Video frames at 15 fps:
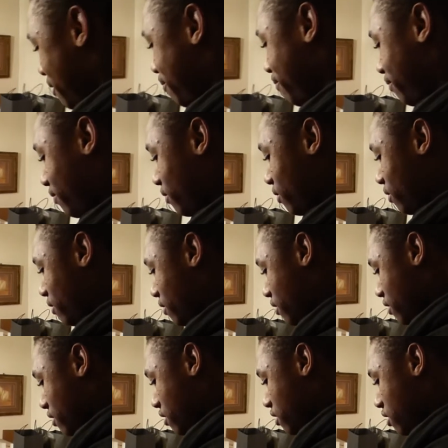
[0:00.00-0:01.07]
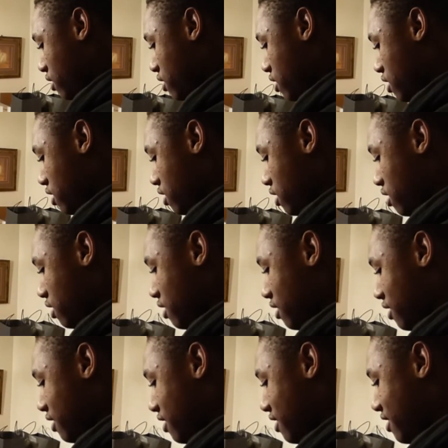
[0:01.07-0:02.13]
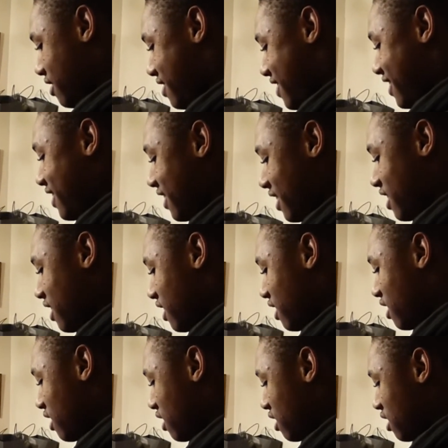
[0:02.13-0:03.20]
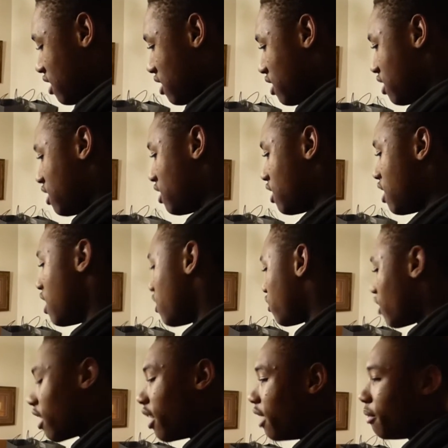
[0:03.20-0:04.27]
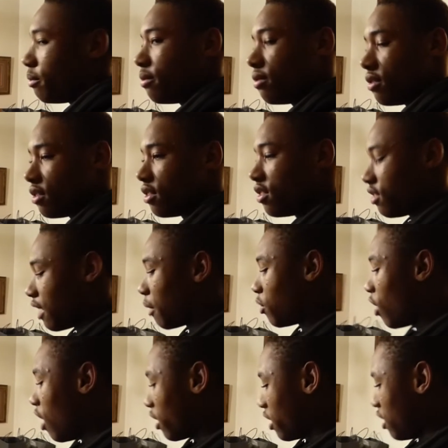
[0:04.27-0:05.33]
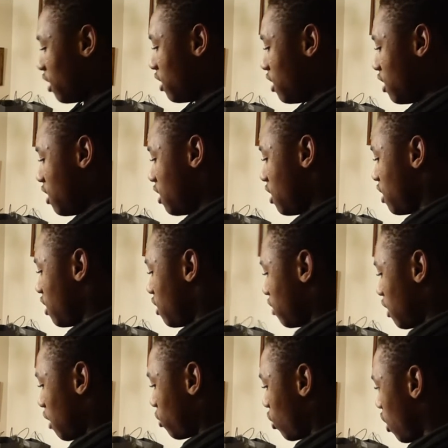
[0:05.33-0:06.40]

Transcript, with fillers: Now, don't try to hide that shit either. Let these people know. Shut up. Stop talking. Stop